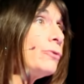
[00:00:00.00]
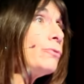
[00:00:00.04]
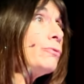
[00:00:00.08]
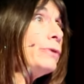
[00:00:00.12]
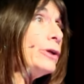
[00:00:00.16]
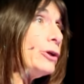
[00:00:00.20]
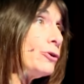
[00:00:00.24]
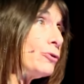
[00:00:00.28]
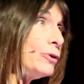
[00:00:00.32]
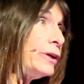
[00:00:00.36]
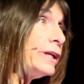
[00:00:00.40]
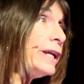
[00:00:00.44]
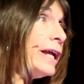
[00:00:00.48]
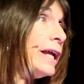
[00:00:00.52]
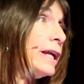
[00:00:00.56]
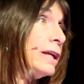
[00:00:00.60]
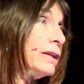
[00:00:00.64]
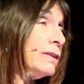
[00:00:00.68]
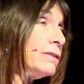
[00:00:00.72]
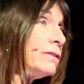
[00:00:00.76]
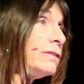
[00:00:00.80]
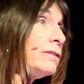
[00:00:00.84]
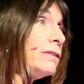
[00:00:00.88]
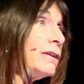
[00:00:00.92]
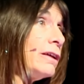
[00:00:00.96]

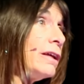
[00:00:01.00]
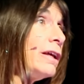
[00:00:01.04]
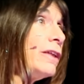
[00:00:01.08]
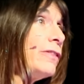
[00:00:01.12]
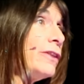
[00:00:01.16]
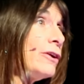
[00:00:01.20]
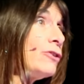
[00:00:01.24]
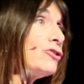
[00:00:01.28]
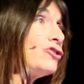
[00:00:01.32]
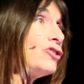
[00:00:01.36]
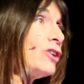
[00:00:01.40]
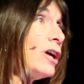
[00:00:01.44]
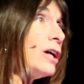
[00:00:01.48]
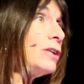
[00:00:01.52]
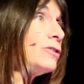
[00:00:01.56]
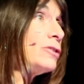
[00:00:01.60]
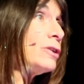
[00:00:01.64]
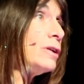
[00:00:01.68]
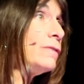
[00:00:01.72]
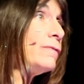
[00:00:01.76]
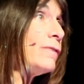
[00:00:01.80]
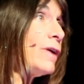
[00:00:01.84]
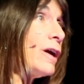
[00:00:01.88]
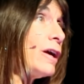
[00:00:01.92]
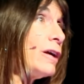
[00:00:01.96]
recreate their childhood
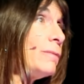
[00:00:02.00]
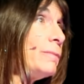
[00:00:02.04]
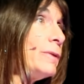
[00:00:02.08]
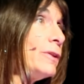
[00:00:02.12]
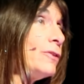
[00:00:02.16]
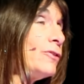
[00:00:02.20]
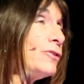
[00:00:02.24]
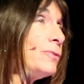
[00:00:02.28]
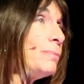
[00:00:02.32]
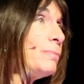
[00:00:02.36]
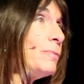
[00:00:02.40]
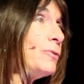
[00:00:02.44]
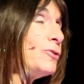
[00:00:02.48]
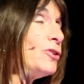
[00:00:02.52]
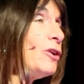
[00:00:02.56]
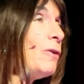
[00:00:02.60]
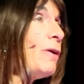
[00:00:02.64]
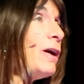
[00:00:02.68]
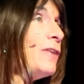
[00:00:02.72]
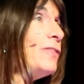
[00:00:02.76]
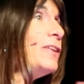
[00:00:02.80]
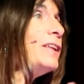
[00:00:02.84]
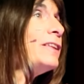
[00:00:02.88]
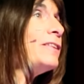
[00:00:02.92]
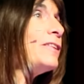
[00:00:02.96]
environments. So
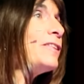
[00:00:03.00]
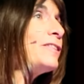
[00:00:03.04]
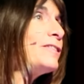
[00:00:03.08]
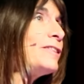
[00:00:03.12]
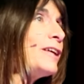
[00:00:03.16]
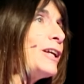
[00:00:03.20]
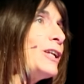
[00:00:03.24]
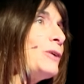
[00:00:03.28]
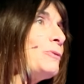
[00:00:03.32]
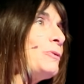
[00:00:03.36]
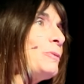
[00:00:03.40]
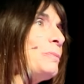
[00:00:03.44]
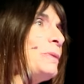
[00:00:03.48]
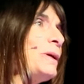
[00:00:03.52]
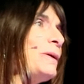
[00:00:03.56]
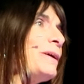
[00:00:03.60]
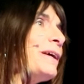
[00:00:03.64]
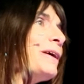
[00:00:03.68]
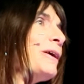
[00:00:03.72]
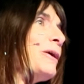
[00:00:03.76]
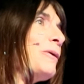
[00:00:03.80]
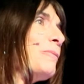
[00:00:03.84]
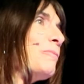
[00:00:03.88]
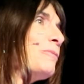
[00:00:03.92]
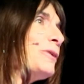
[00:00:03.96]
I think this study will be
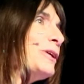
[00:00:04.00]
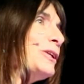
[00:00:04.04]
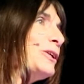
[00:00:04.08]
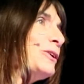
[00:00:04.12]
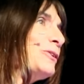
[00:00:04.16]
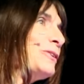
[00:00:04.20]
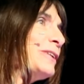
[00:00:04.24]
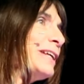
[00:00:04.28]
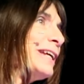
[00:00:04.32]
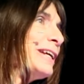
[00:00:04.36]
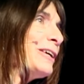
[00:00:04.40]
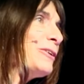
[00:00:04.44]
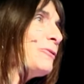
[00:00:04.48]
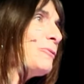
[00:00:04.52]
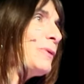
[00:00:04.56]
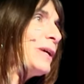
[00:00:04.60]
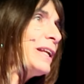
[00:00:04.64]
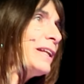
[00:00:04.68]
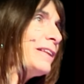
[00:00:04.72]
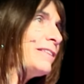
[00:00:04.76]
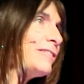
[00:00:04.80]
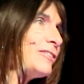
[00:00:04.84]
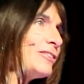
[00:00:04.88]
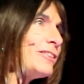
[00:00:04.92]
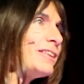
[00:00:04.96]
pretty unique when
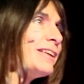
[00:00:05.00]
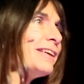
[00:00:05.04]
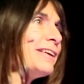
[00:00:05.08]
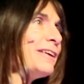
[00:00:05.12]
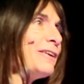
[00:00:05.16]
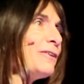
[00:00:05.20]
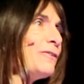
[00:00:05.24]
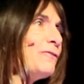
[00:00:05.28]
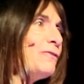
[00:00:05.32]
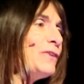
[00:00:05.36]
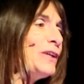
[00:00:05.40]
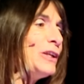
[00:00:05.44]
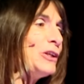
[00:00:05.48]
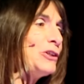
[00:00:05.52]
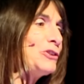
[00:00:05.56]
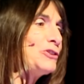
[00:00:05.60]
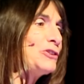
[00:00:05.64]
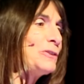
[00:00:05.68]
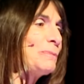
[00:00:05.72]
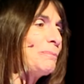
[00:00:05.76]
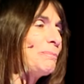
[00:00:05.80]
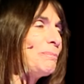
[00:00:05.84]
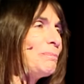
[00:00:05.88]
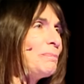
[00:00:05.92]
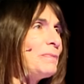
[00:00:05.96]
it's
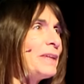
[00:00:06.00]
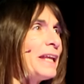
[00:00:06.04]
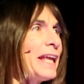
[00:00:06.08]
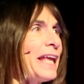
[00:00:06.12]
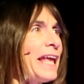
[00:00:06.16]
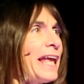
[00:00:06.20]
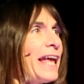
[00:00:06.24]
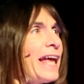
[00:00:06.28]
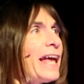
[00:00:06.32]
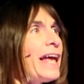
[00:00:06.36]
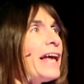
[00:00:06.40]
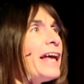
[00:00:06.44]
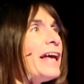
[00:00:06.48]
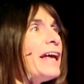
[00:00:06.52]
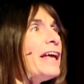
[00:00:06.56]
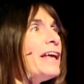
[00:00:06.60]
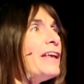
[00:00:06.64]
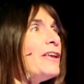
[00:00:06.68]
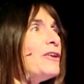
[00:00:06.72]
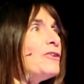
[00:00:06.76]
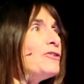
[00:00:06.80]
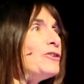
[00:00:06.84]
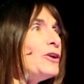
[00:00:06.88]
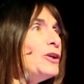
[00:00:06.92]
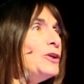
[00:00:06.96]
finished.
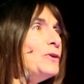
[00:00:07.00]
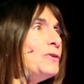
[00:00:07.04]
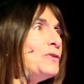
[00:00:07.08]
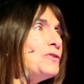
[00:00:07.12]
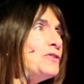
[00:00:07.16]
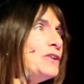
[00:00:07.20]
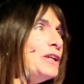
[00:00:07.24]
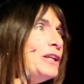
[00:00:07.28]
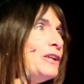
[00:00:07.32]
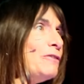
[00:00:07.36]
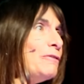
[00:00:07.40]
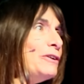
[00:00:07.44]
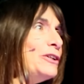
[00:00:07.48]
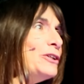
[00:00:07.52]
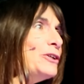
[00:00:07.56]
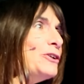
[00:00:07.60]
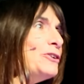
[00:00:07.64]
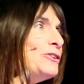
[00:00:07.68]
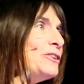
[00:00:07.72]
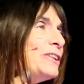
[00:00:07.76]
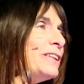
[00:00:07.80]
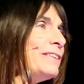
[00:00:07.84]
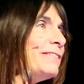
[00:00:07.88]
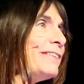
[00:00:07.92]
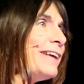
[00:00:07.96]
So you've seen a
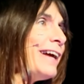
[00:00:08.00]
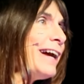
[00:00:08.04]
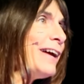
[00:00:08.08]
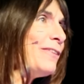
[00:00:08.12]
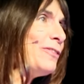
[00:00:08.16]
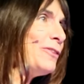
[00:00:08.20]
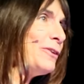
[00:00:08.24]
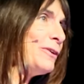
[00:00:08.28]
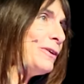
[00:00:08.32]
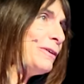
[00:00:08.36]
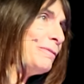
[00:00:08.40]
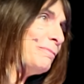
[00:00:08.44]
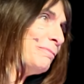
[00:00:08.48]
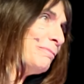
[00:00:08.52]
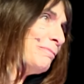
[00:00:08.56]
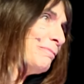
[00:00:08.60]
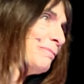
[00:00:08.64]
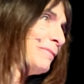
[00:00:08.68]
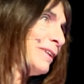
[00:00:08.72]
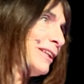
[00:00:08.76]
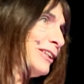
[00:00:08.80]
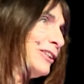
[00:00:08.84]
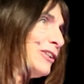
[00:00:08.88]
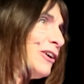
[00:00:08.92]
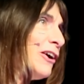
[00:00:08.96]
reunion at the
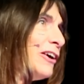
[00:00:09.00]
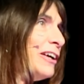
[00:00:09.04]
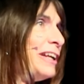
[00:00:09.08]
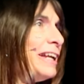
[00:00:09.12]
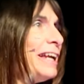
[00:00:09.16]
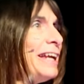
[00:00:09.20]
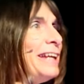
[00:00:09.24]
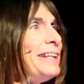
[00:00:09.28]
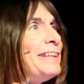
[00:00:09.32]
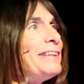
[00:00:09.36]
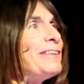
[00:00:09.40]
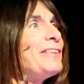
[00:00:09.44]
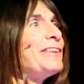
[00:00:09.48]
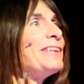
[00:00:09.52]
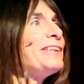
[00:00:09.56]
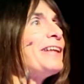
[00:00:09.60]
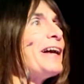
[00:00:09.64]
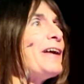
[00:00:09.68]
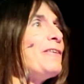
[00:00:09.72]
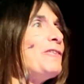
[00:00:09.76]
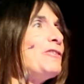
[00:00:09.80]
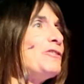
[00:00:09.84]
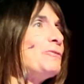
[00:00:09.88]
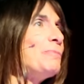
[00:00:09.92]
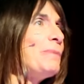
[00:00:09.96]
young end of the
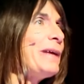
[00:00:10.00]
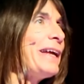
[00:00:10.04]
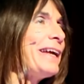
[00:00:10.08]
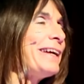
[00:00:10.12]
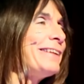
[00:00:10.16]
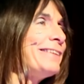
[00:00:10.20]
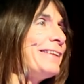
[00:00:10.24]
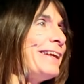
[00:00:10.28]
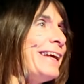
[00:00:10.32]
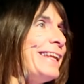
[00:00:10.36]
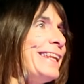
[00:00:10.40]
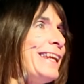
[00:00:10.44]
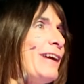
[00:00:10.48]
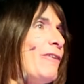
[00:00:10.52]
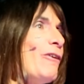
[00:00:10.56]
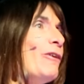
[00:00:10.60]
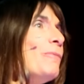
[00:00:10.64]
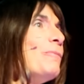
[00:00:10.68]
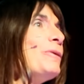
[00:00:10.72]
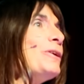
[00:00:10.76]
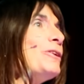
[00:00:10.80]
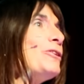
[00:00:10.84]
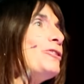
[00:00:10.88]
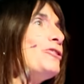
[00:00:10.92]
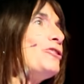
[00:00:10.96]
lifespan, and now I'm
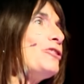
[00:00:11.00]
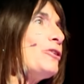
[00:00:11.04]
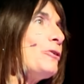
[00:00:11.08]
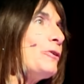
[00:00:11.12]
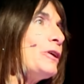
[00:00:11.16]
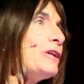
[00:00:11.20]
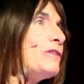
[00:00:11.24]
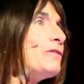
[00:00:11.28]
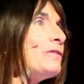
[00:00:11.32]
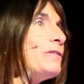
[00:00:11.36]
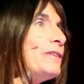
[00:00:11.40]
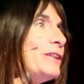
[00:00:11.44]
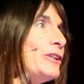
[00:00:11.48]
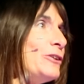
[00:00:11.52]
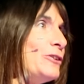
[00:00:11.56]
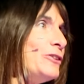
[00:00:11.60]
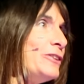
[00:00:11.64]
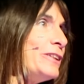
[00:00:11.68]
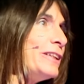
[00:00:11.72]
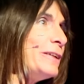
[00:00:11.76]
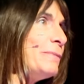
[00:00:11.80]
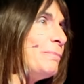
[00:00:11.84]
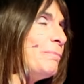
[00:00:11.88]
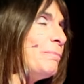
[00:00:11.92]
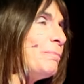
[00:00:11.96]
going to show you a
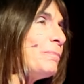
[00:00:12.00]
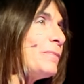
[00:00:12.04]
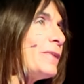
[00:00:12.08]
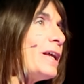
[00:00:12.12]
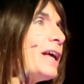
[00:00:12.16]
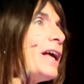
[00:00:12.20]
reunion